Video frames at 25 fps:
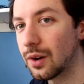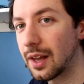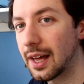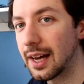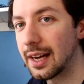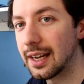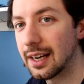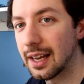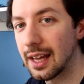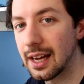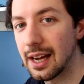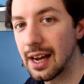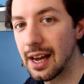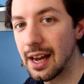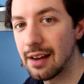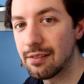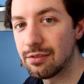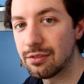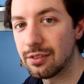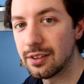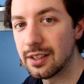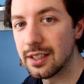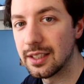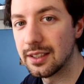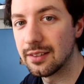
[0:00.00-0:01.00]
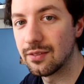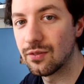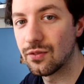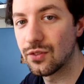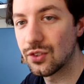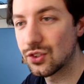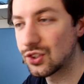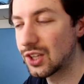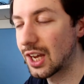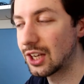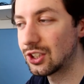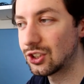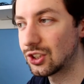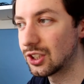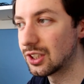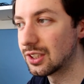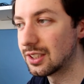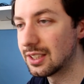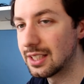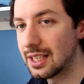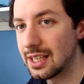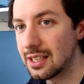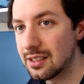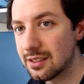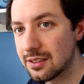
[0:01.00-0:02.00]
like every
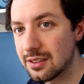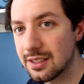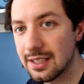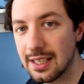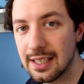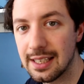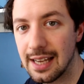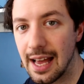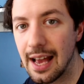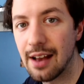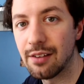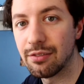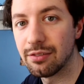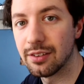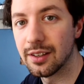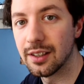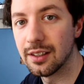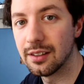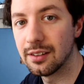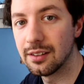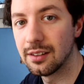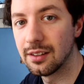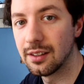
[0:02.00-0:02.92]
session is an effort,